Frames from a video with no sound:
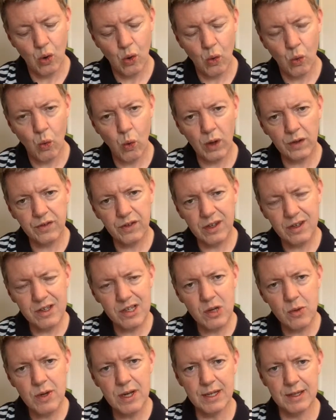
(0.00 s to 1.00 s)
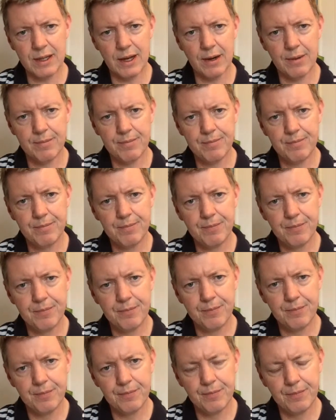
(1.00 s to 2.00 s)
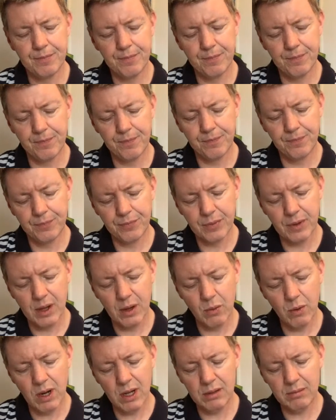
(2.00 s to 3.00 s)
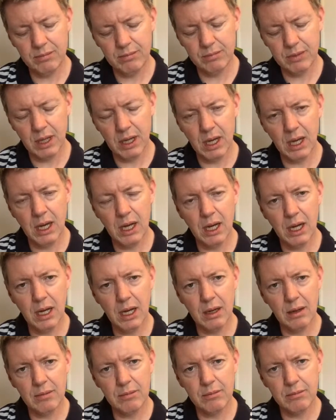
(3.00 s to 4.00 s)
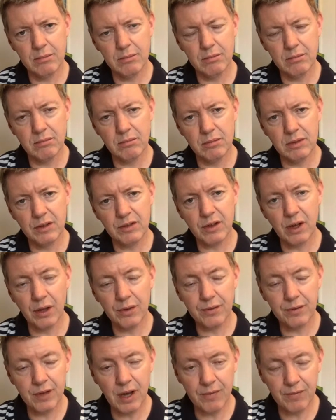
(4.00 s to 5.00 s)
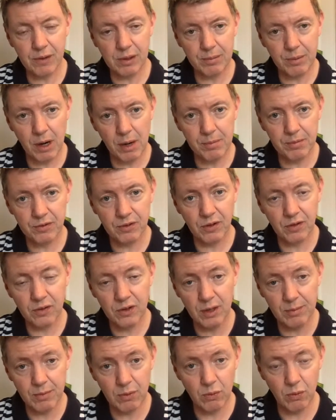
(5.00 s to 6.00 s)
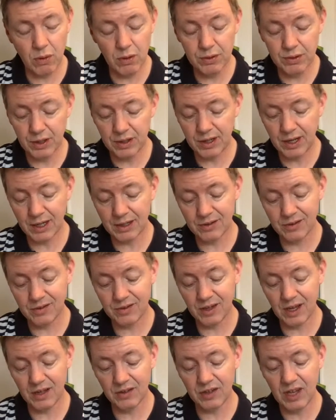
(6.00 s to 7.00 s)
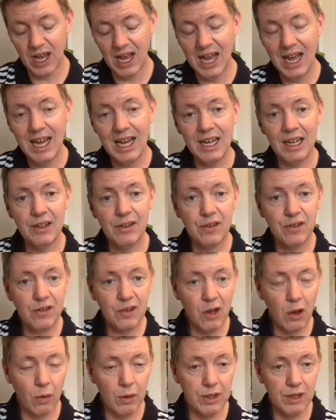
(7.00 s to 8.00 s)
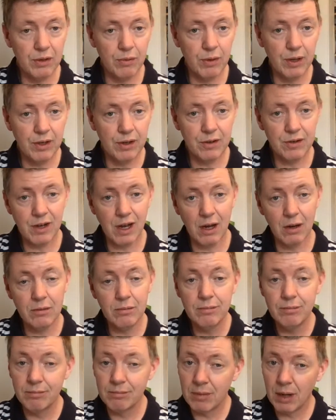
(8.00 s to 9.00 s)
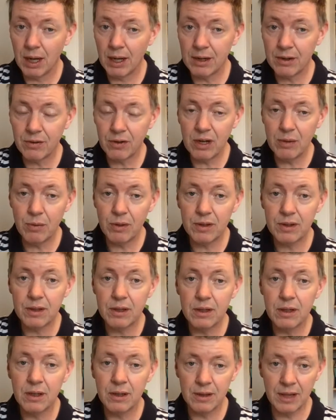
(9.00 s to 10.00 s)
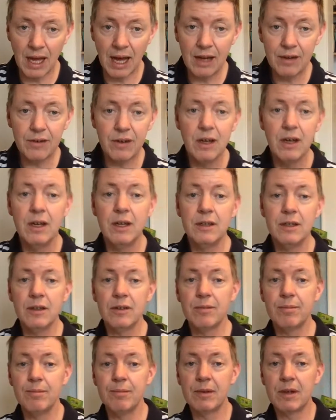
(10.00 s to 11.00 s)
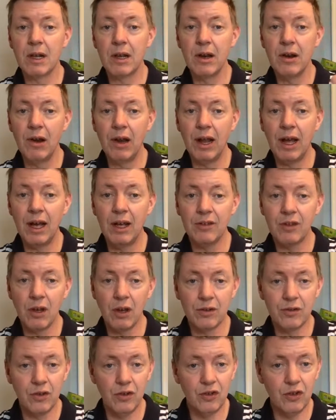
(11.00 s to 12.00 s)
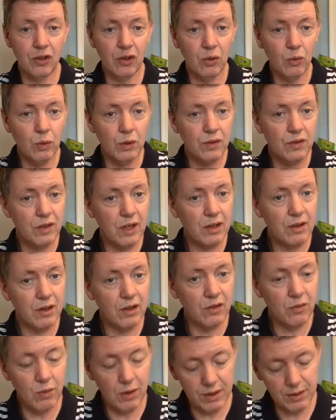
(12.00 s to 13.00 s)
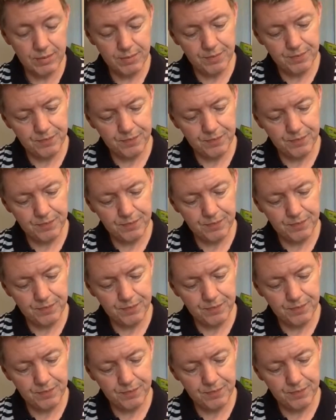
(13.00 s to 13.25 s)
What's it doing there? Well, it's got several purposes. Number one, the text says it's slowing the reader down. I agree with that. This clearly has a lot to do with sentence rhythm.